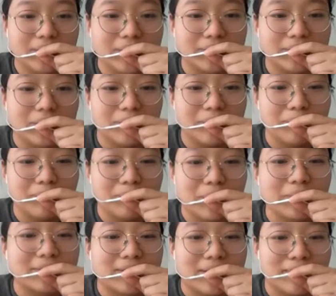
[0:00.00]
So
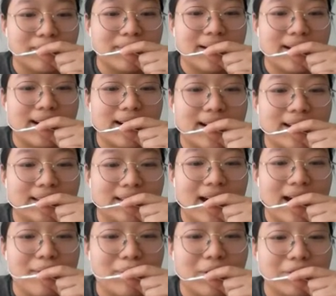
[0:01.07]
both of them are
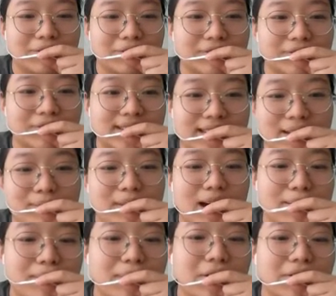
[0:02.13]
type of the same
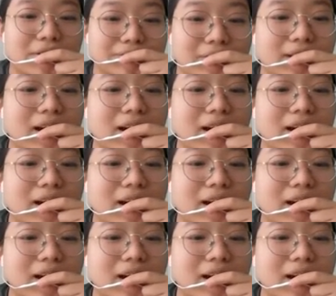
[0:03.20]
type of